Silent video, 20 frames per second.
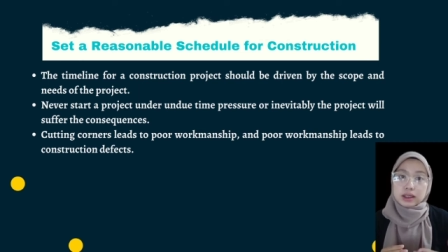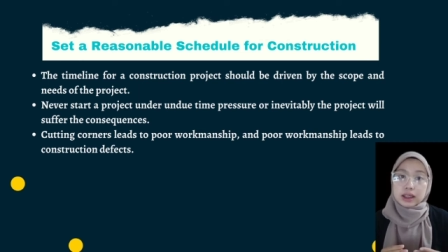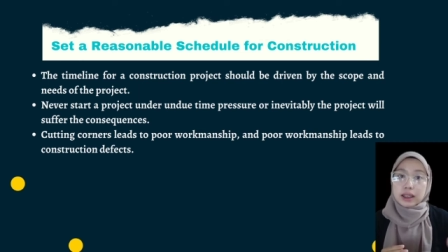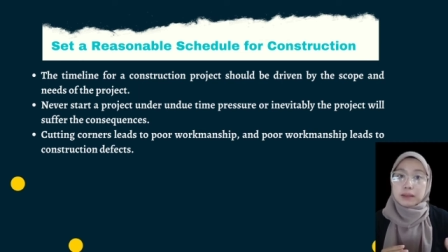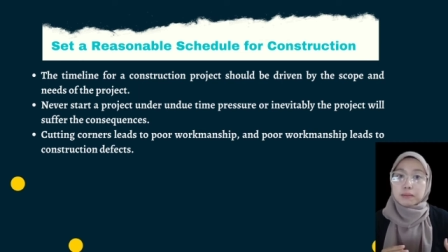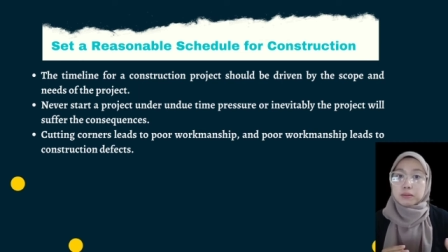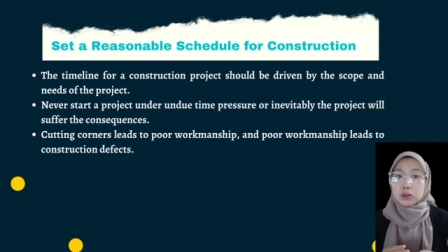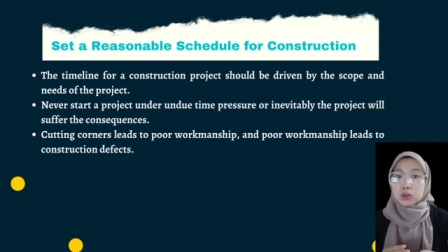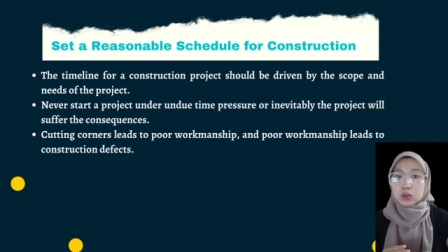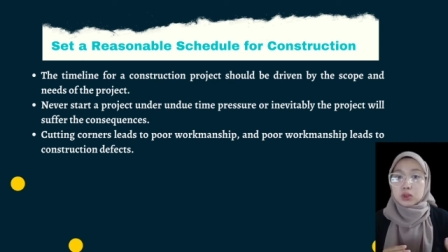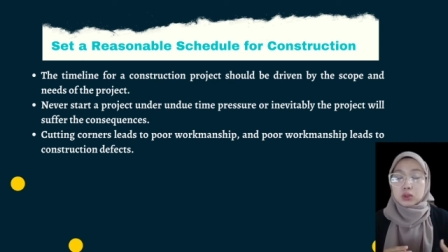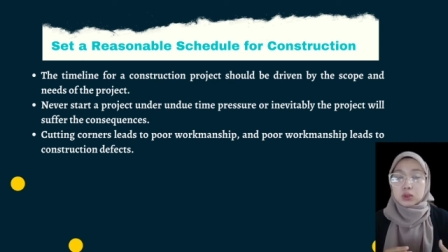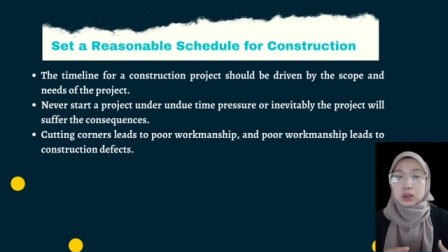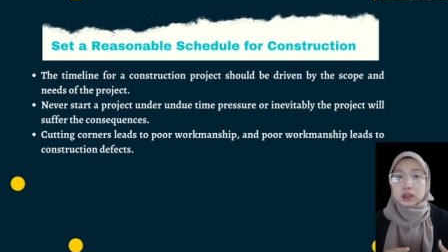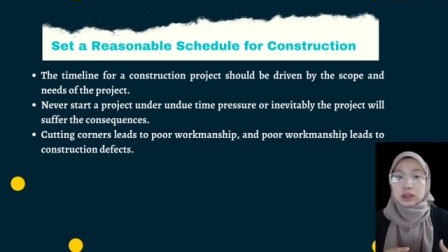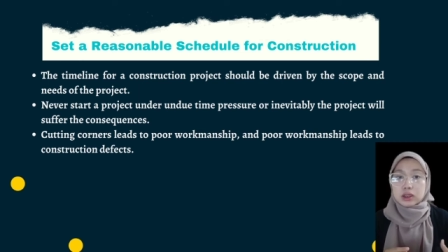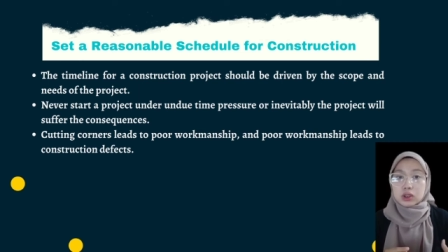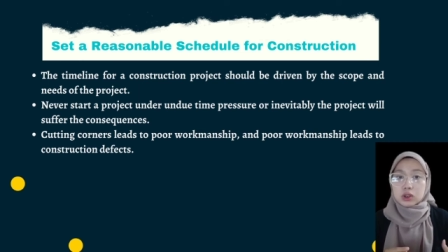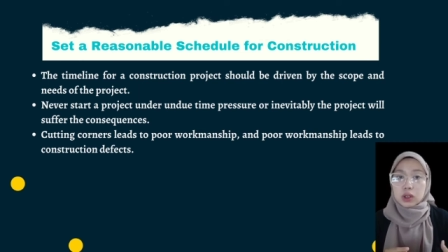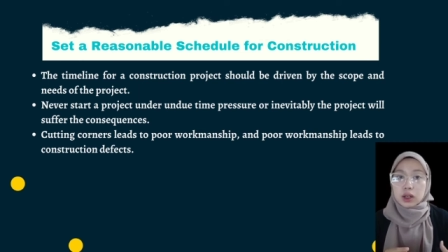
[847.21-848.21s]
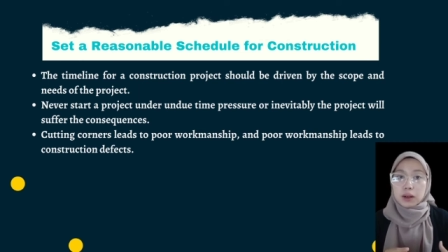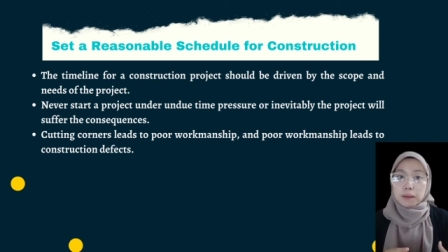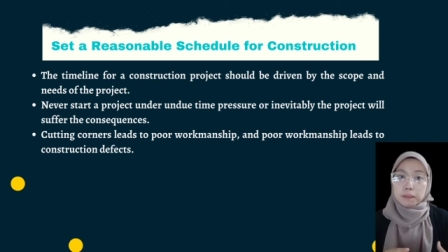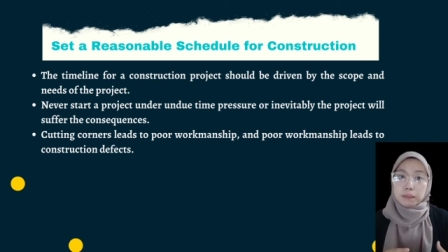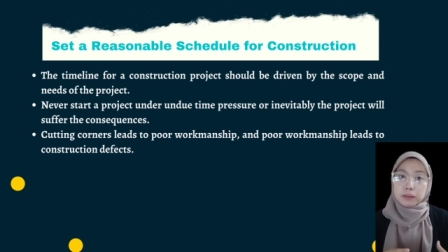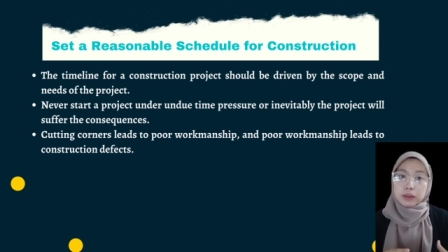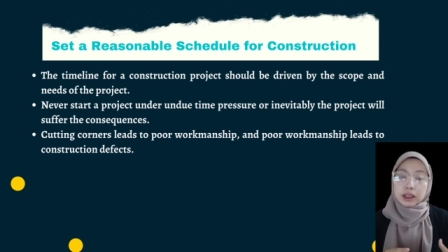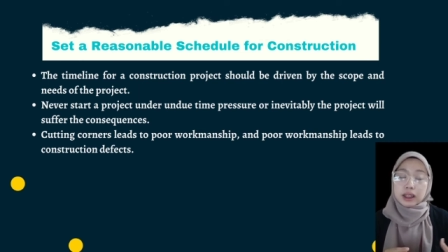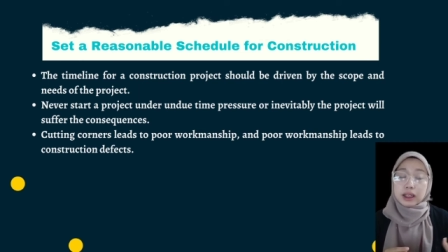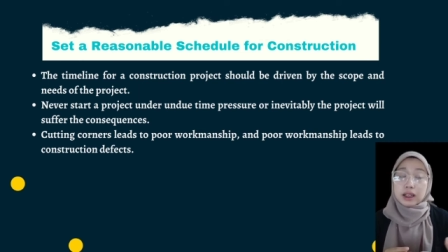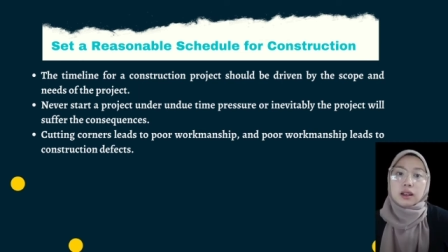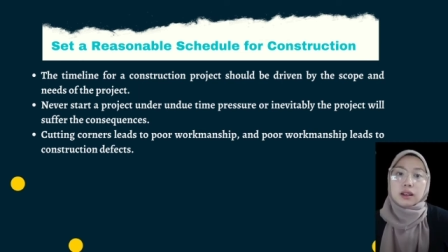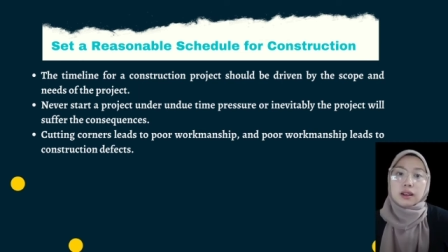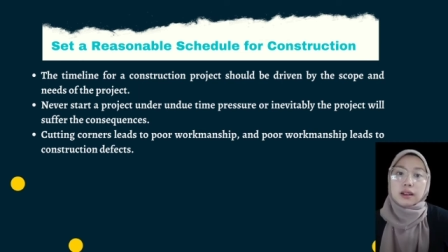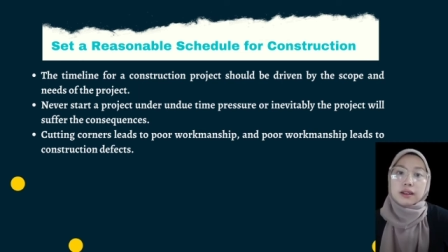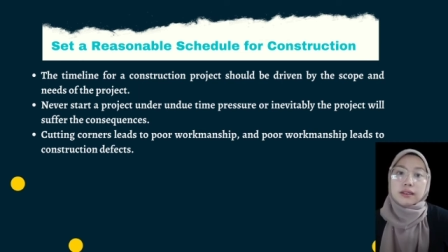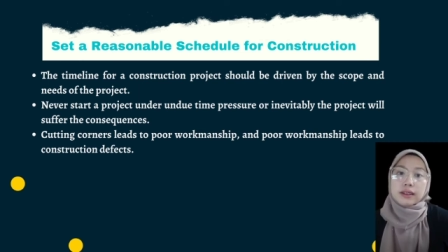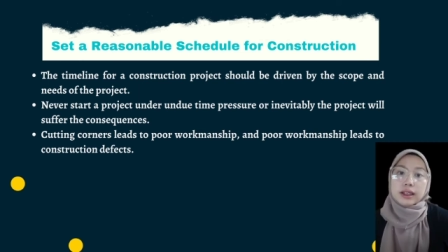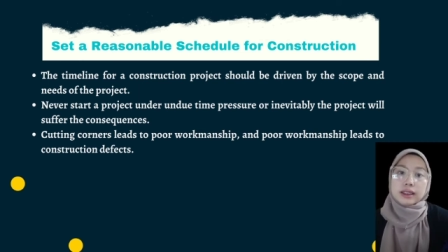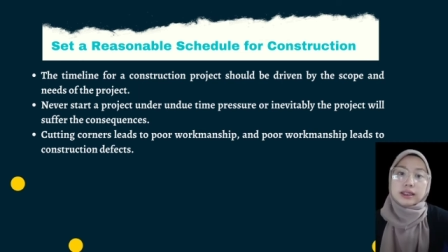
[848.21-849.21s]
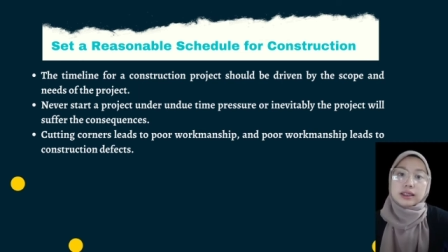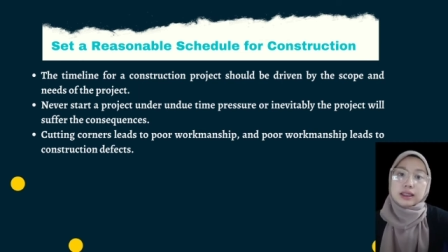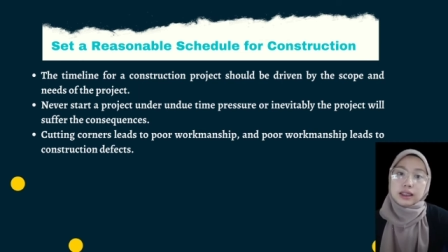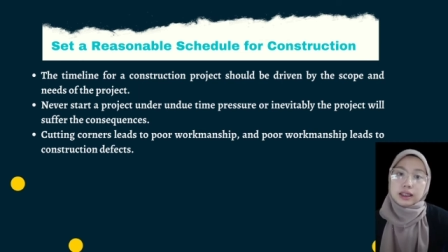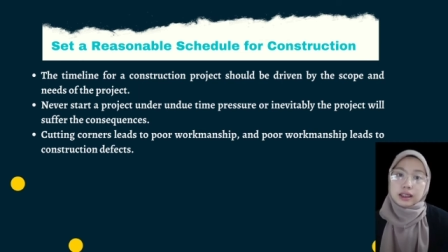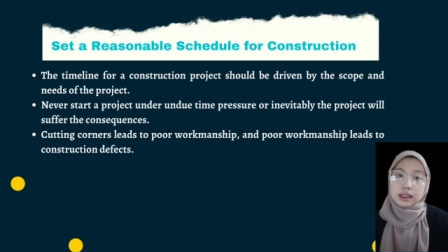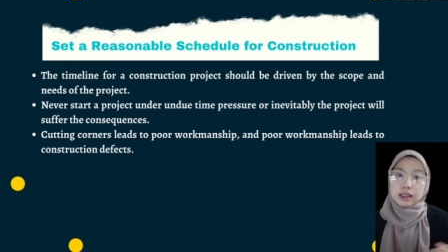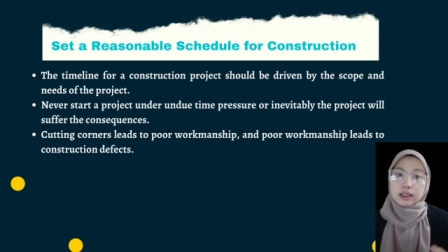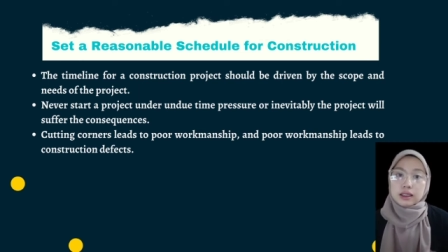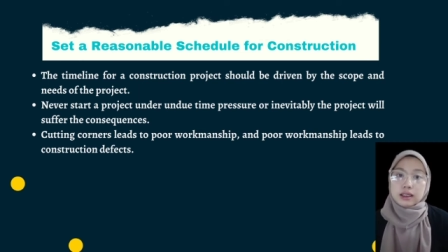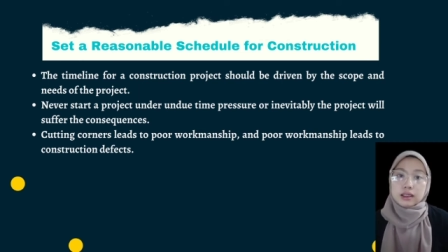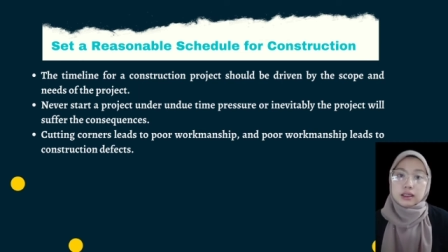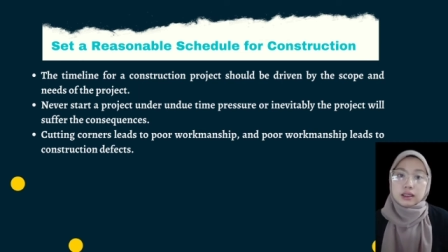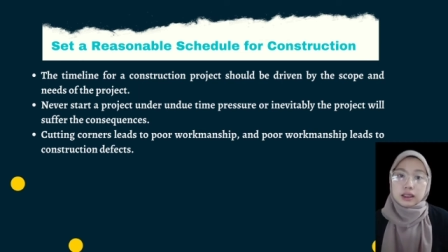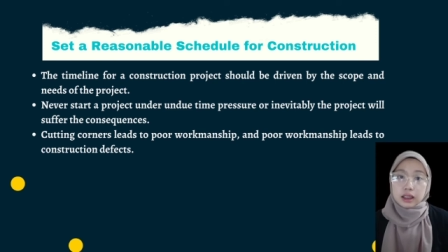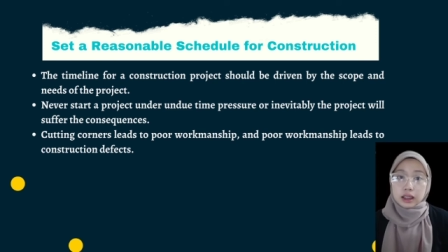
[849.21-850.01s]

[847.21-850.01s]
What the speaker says: time to do the job correctly,